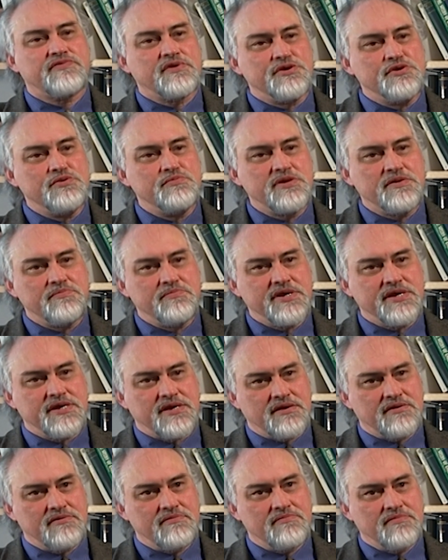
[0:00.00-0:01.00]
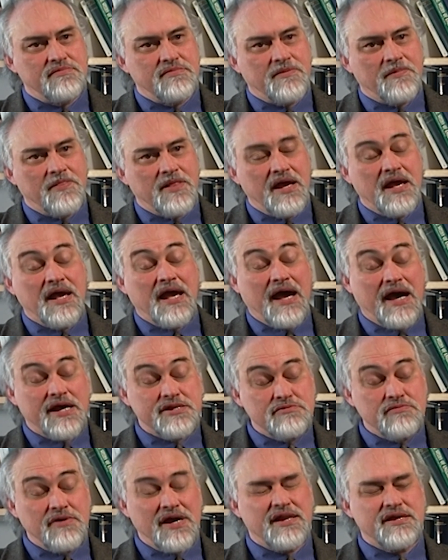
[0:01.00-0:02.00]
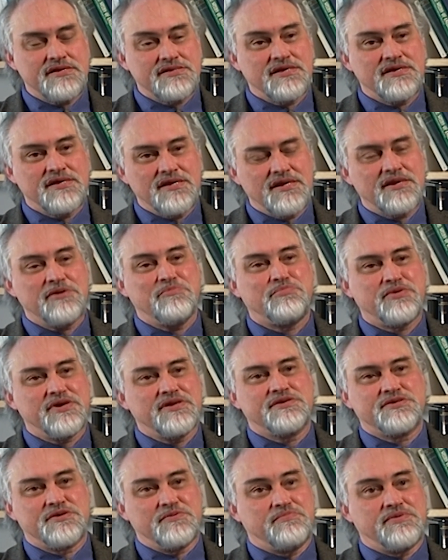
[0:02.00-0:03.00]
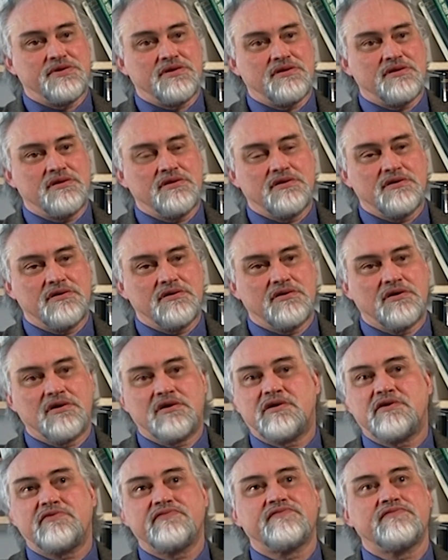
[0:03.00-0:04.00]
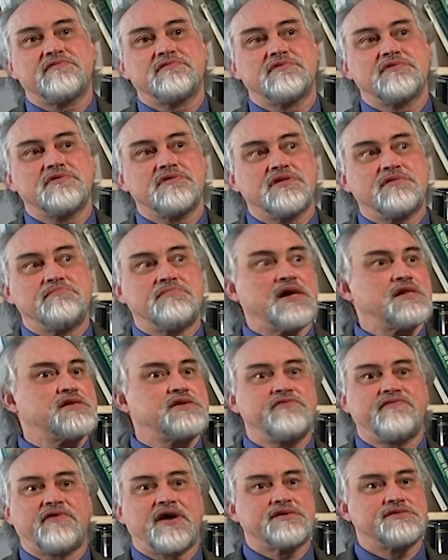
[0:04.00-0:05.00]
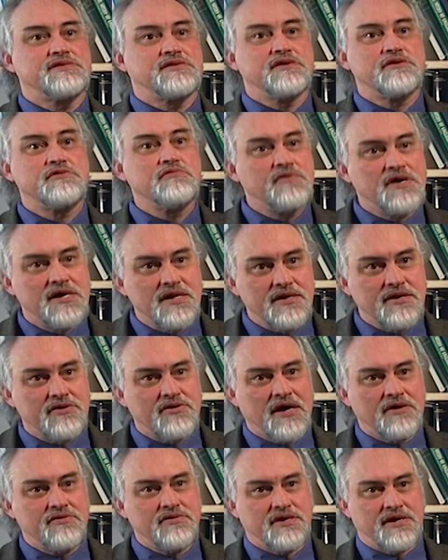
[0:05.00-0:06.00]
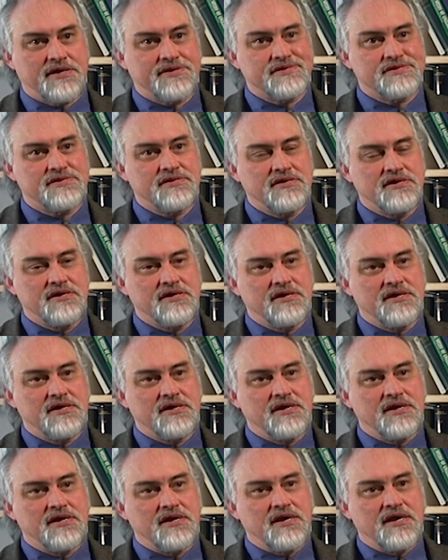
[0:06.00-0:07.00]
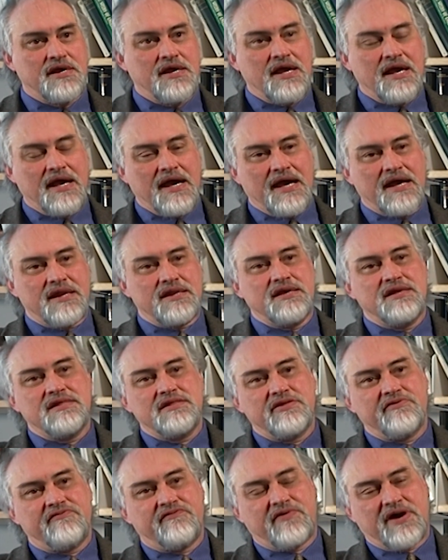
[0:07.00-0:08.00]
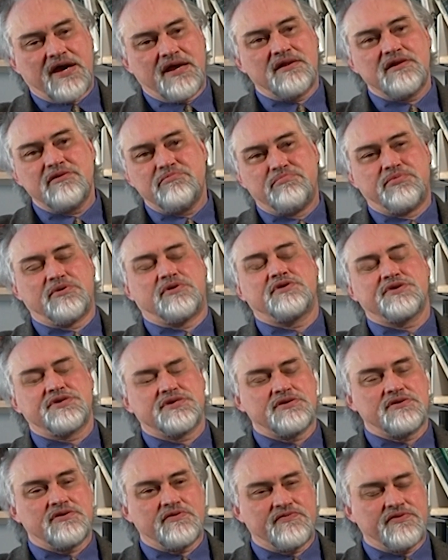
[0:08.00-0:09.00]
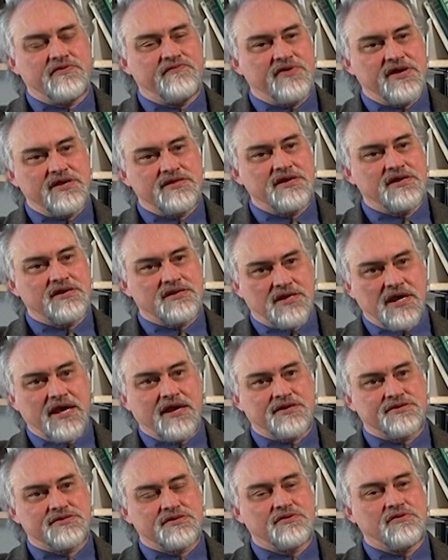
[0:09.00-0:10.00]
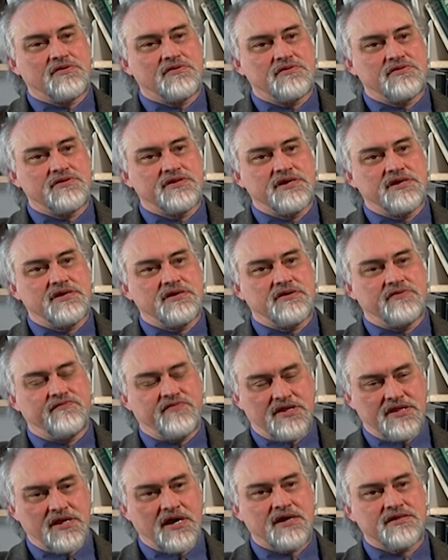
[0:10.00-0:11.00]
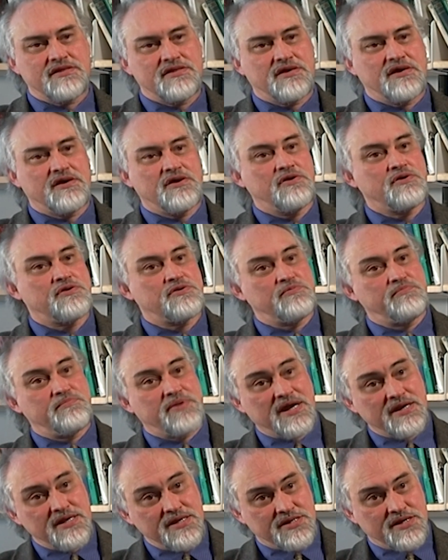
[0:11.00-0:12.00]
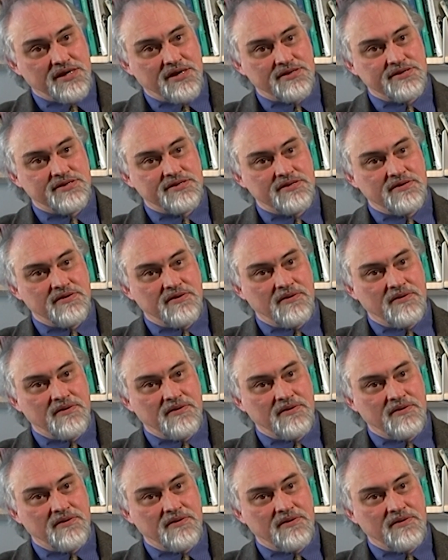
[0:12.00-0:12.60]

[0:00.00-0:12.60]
the human being, as well as the inner principle of the multifaceted world around us. And in the final portion of the Vedic text called the Vedanta or Upanishads,